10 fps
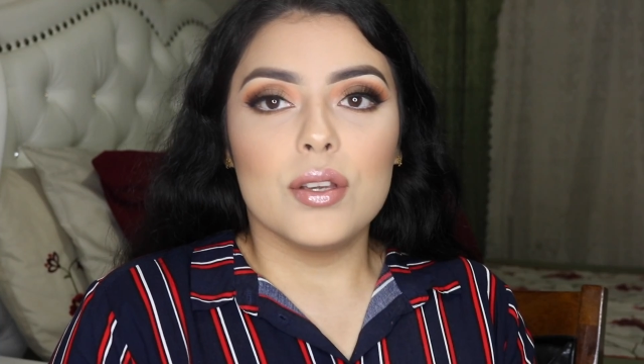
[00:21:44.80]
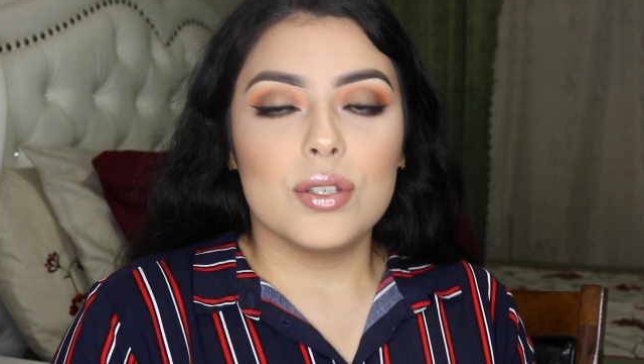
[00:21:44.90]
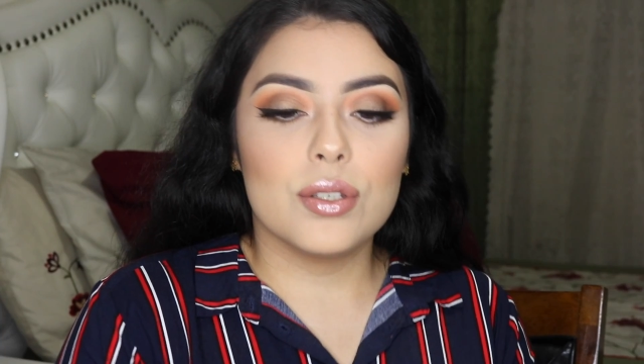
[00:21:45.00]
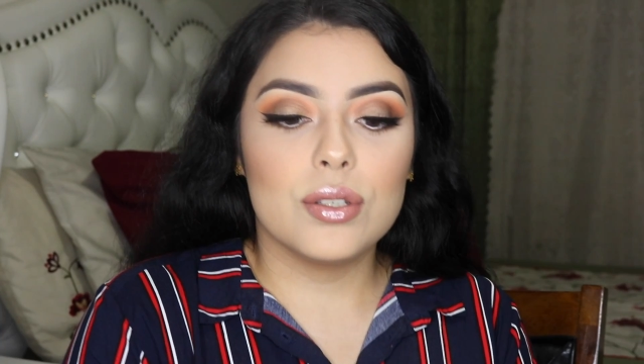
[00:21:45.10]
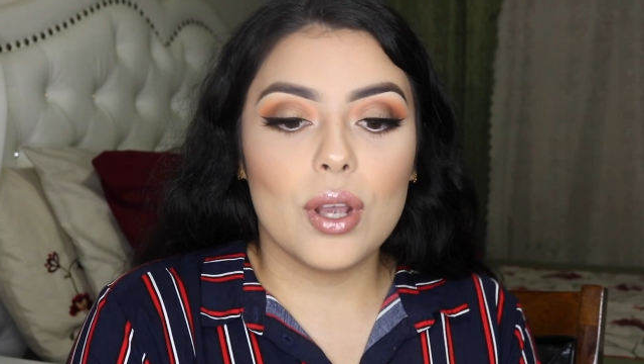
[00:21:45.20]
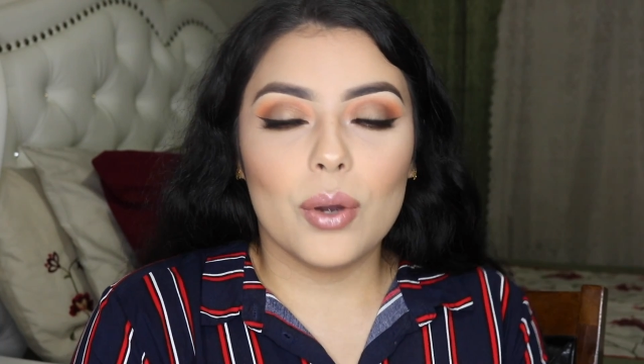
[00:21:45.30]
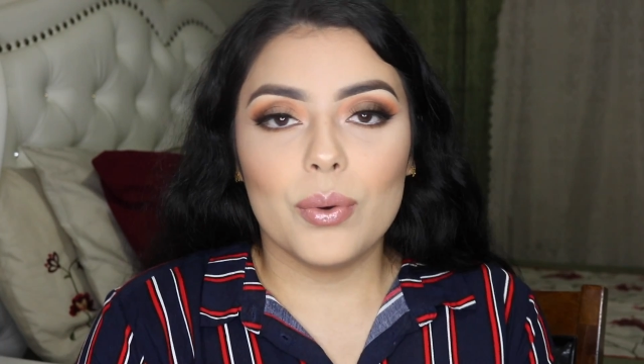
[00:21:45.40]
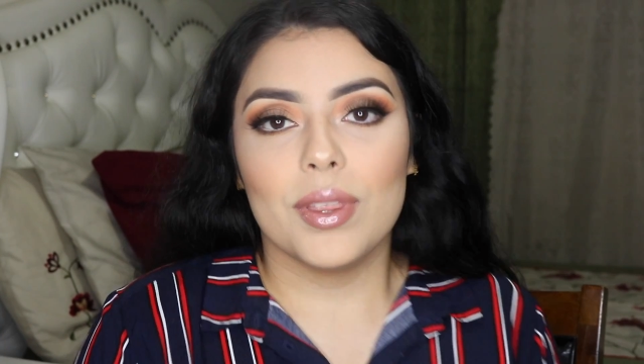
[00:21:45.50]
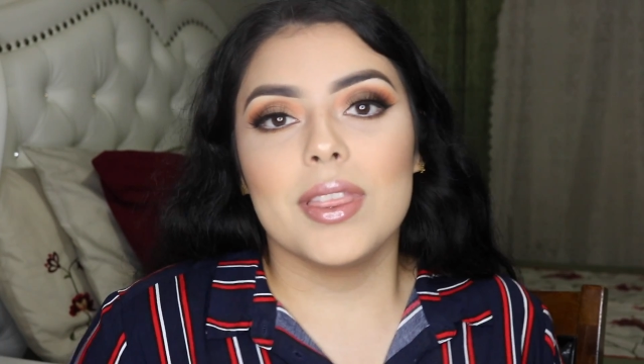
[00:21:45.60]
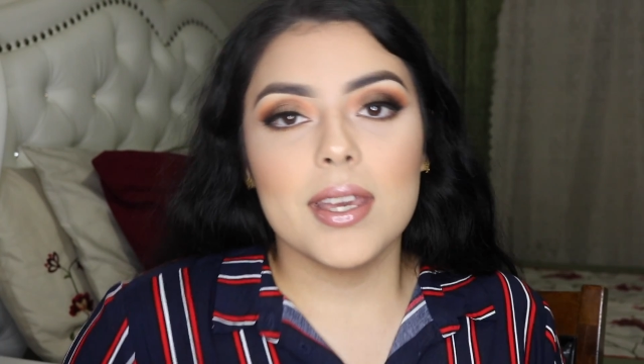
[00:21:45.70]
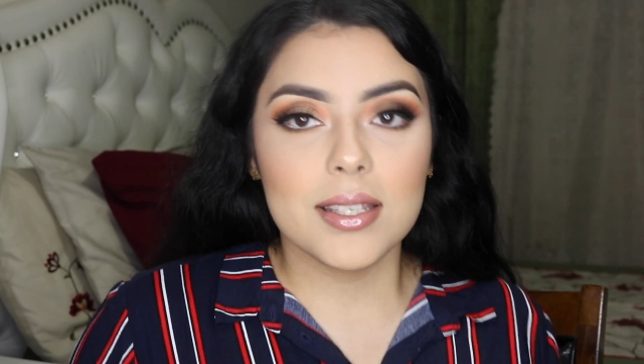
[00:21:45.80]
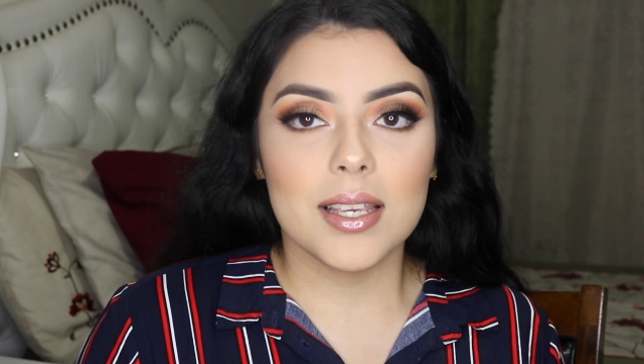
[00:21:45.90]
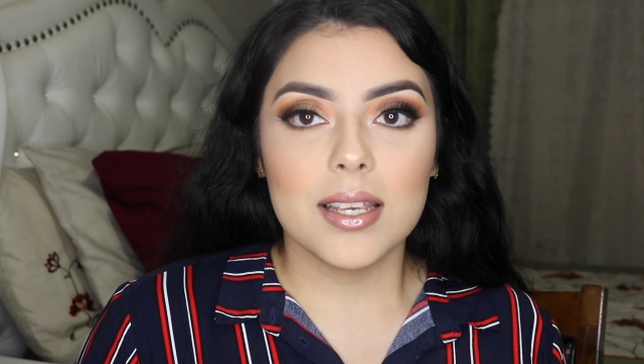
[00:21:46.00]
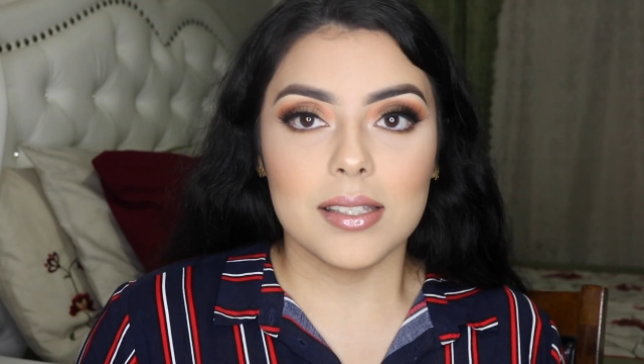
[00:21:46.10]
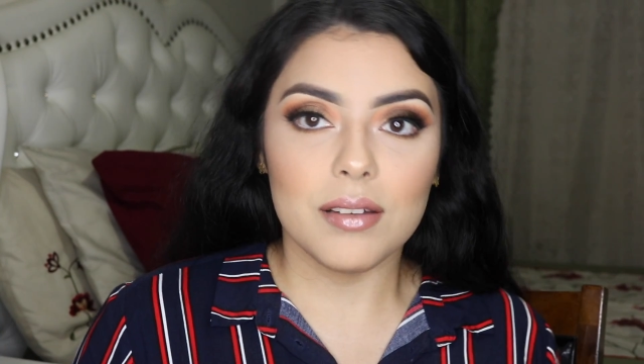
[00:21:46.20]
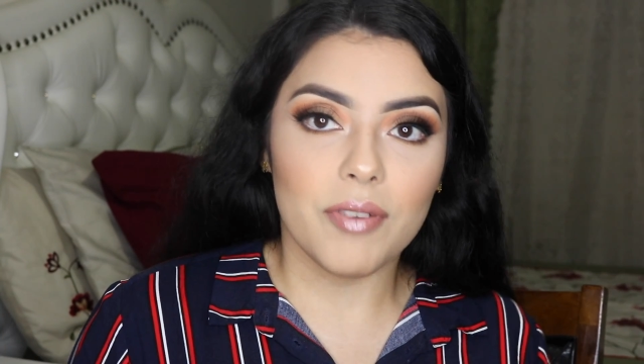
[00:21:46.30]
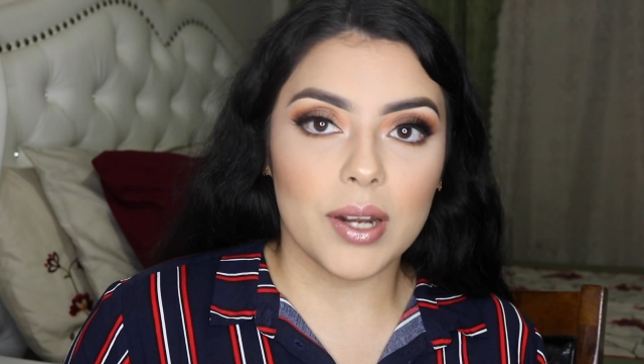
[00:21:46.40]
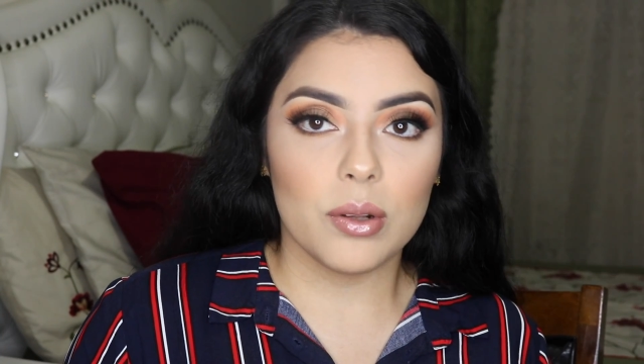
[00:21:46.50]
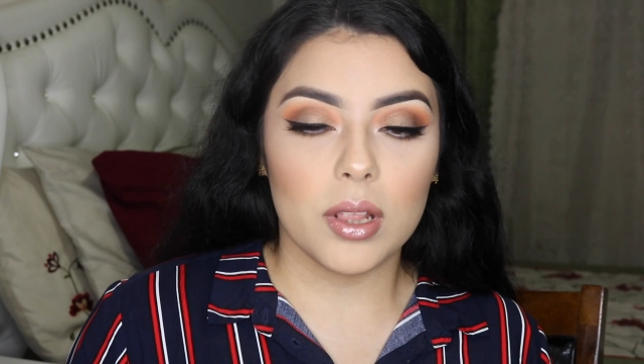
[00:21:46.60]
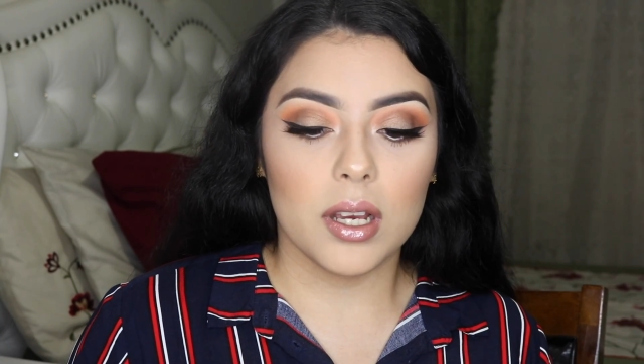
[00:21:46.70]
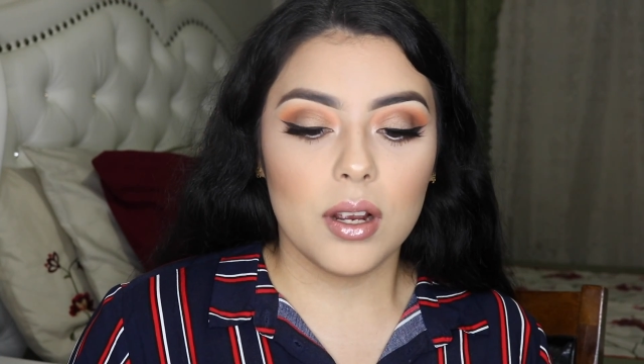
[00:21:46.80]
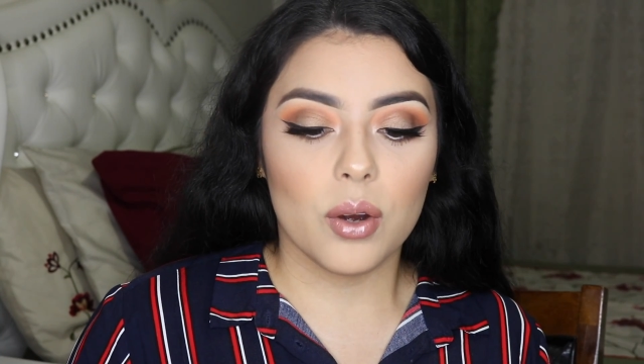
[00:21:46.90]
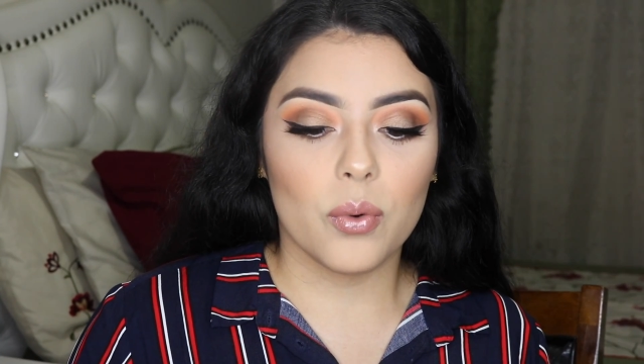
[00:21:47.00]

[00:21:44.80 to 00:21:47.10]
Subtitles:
So this is the final look